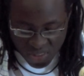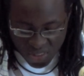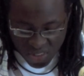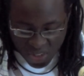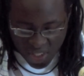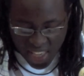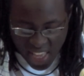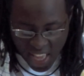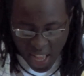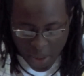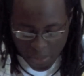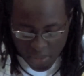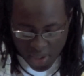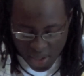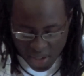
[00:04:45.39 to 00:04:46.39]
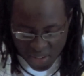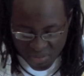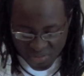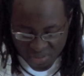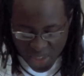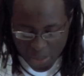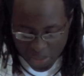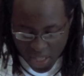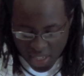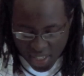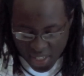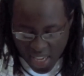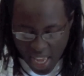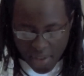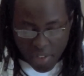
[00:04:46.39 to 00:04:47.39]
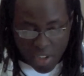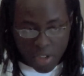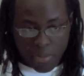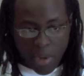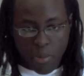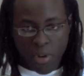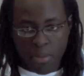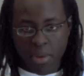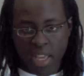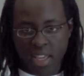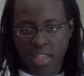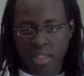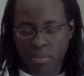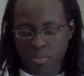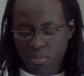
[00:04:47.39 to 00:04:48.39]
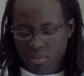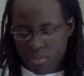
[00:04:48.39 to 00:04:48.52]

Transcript: So yeah, I'm lucky to have a good memory in my head.